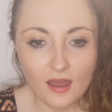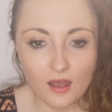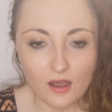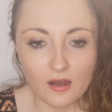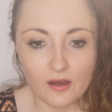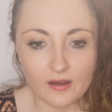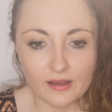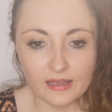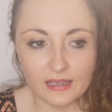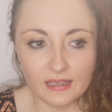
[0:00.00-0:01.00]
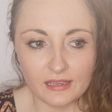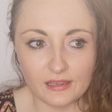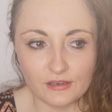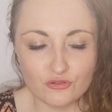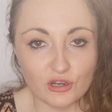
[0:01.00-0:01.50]

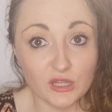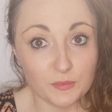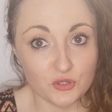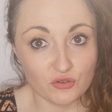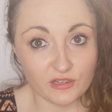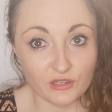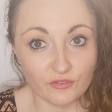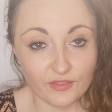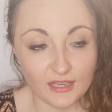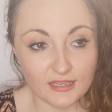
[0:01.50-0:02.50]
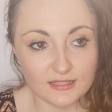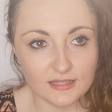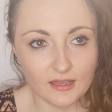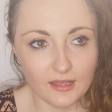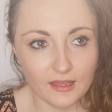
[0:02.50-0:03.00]
I tried the majority of these,
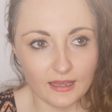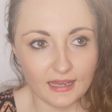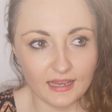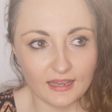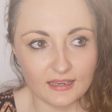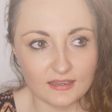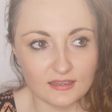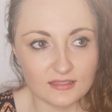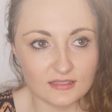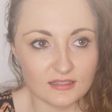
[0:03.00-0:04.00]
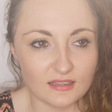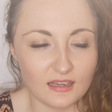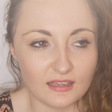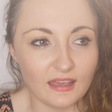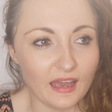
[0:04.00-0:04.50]
and
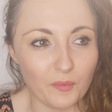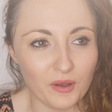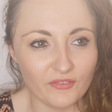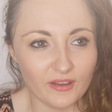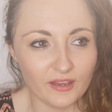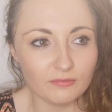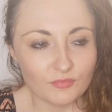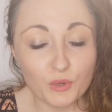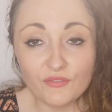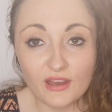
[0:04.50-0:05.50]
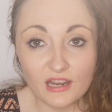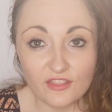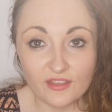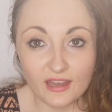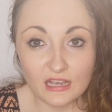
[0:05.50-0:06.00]
yeah, whether
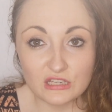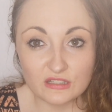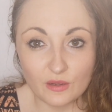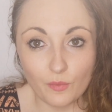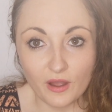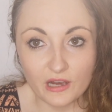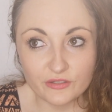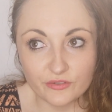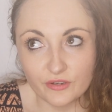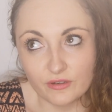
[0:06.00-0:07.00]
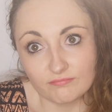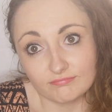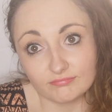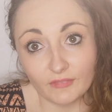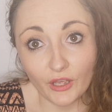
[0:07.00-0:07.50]
anything actually worked or not,
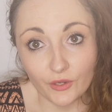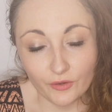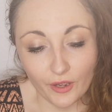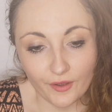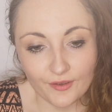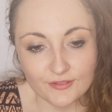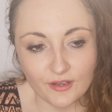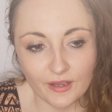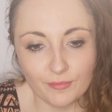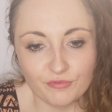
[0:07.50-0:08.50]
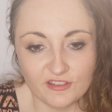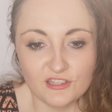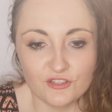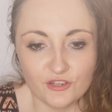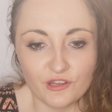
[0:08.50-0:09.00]
who knows. I'm pretty
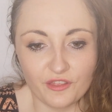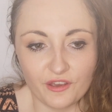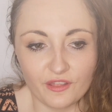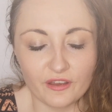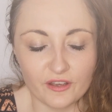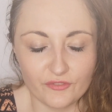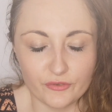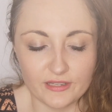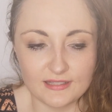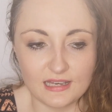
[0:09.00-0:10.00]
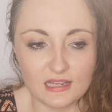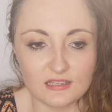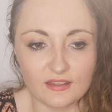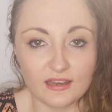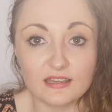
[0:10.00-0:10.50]
sure though, like I've already said,
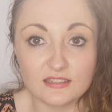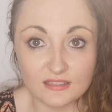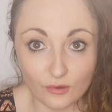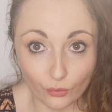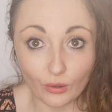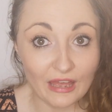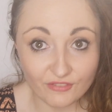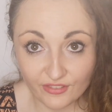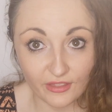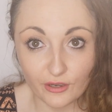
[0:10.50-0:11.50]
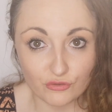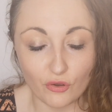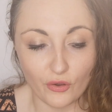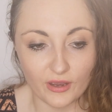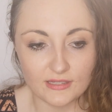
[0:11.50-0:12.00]
that everything I
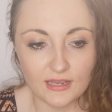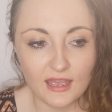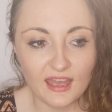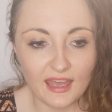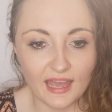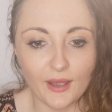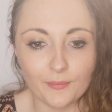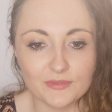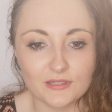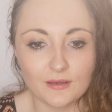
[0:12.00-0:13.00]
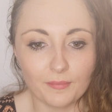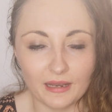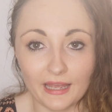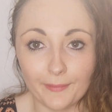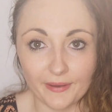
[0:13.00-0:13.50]
tried helped my
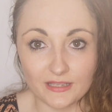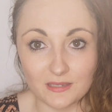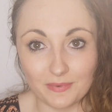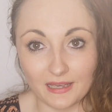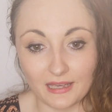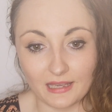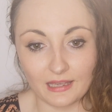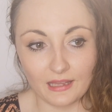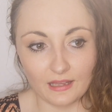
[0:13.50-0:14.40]
labour to be